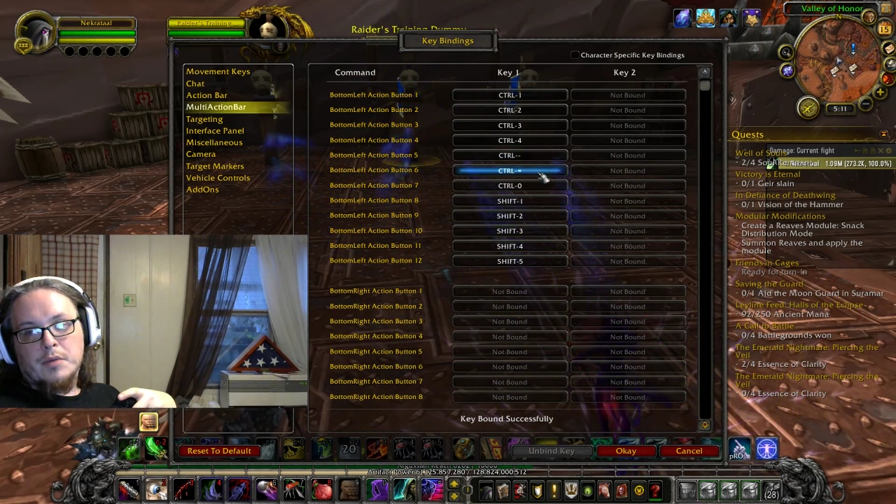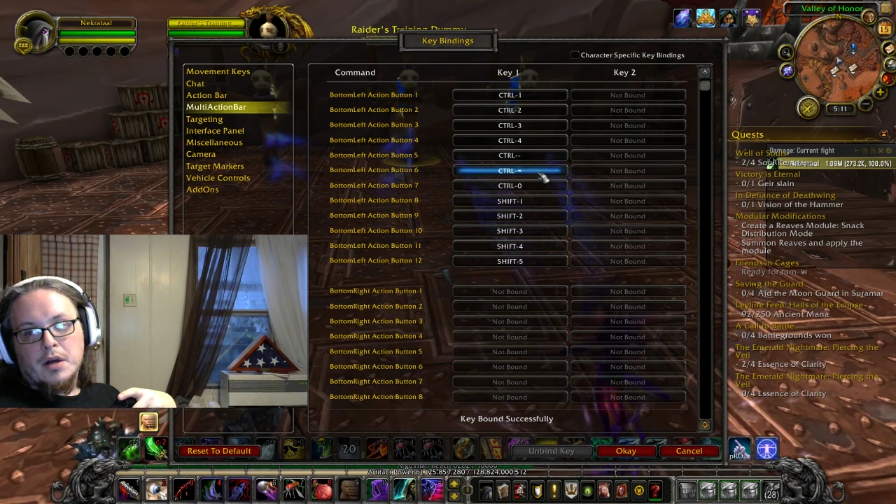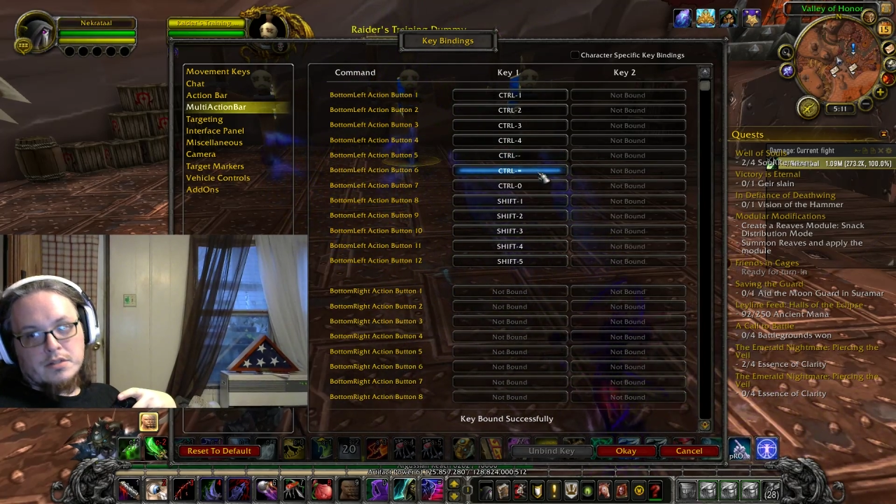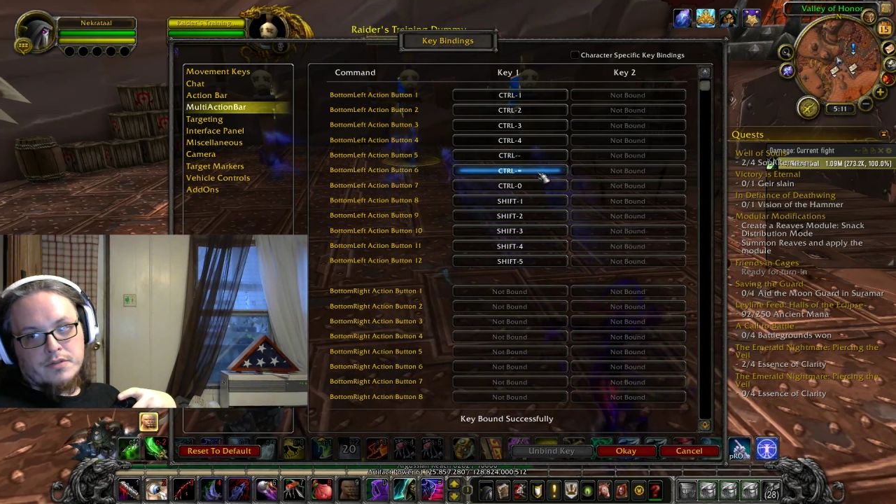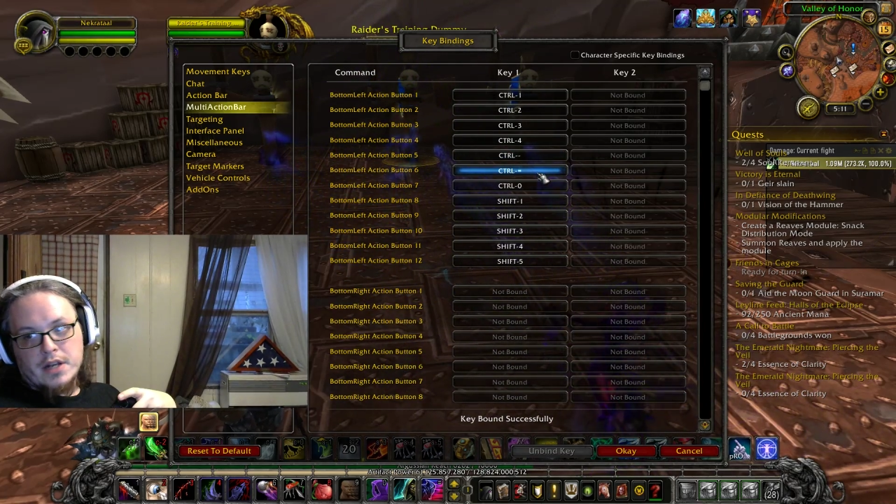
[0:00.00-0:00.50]

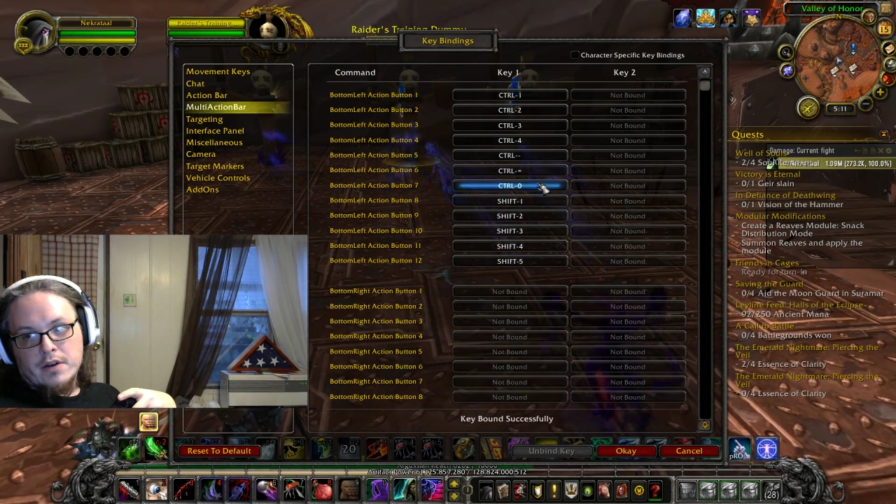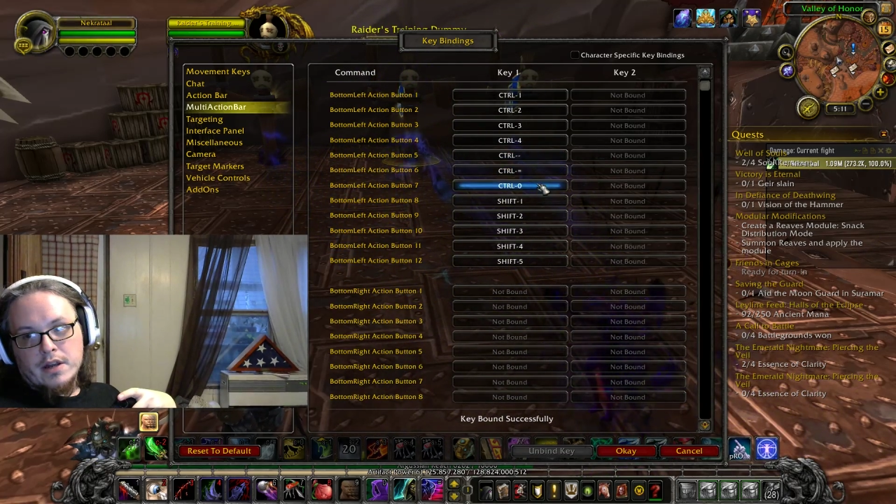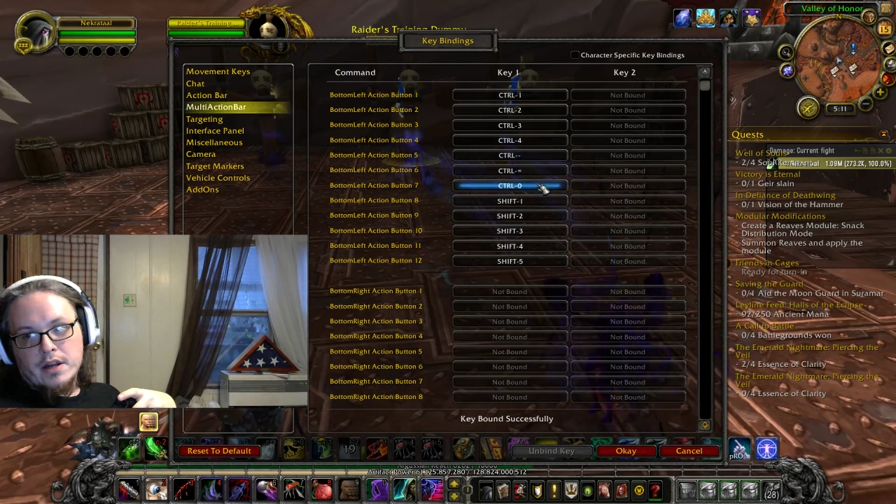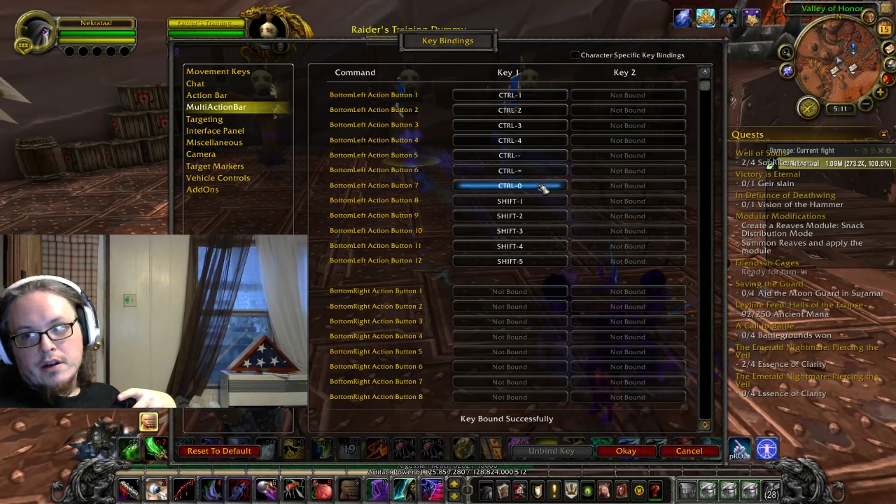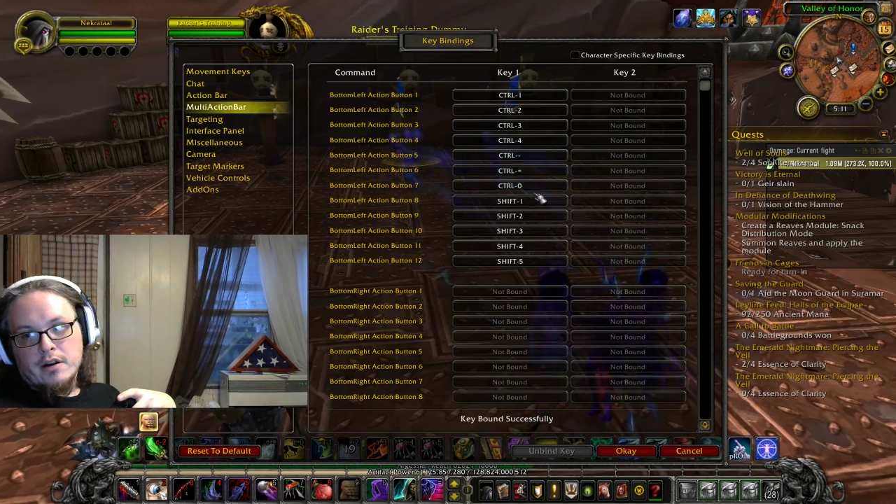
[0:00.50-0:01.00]
pause the video
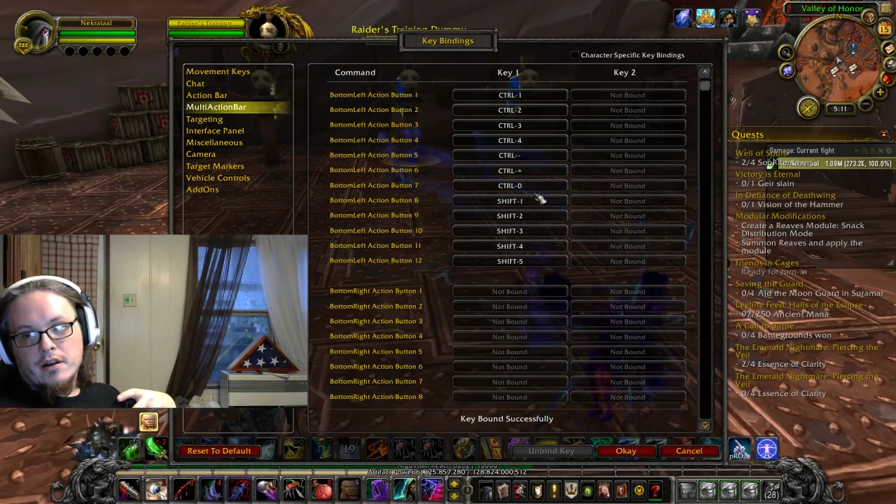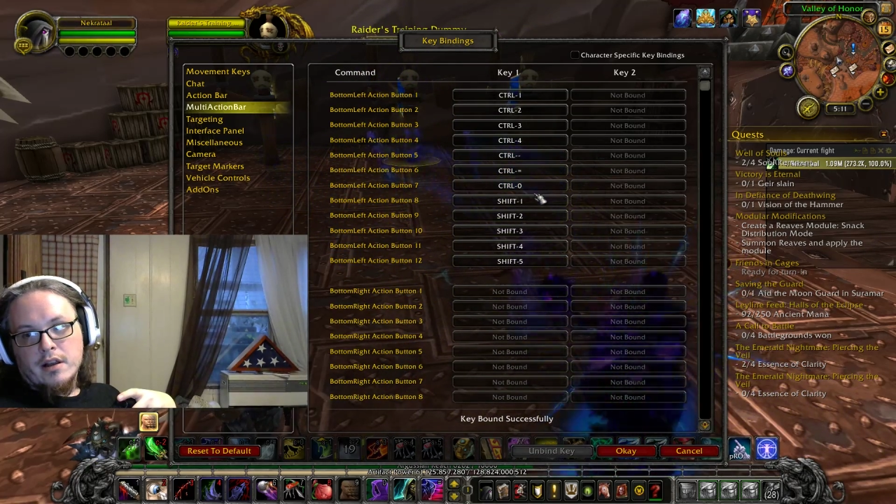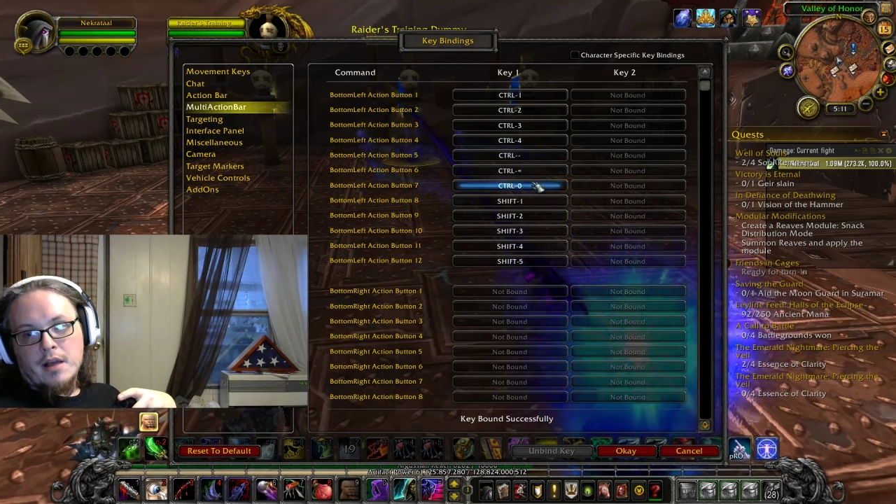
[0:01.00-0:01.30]
here